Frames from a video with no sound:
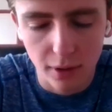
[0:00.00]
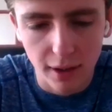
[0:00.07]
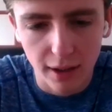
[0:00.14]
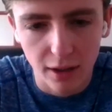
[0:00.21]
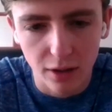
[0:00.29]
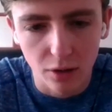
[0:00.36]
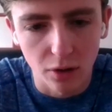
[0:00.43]

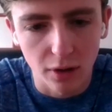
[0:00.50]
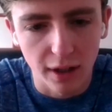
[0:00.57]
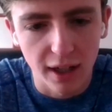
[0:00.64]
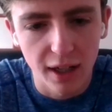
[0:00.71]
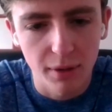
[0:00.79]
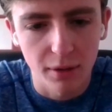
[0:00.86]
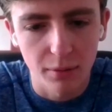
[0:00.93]
your
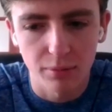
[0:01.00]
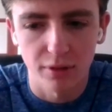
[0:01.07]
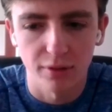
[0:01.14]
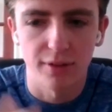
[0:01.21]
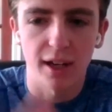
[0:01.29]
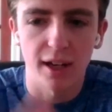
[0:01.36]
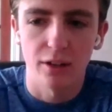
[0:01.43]
game in
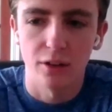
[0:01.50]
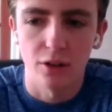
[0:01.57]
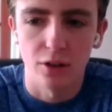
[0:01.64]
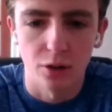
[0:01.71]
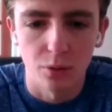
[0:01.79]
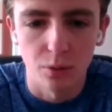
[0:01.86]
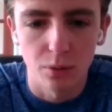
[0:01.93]
providing
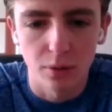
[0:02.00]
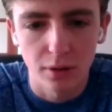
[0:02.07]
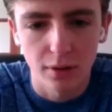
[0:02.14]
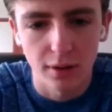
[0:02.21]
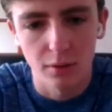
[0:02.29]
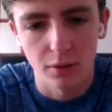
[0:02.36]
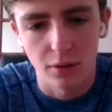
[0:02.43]
you
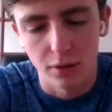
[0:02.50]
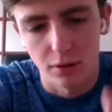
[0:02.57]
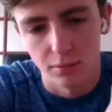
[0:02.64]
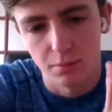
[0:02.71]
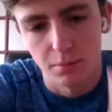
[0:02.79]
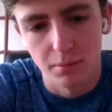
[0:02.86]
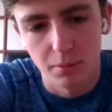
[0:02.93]

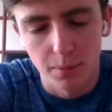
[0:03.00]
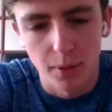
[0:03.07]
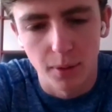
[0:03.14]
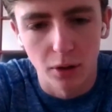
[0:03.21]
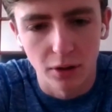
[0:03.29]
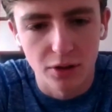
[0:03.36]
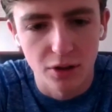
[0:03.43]
the
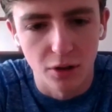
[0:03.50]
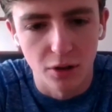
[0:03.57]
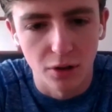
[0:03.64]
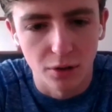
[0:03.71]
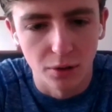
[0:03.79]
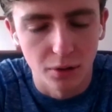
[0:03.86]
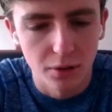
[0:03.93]
ball to
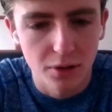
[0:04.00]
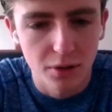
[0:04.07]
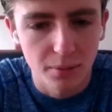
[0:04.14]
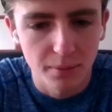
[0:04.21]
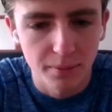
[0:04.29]
score goals?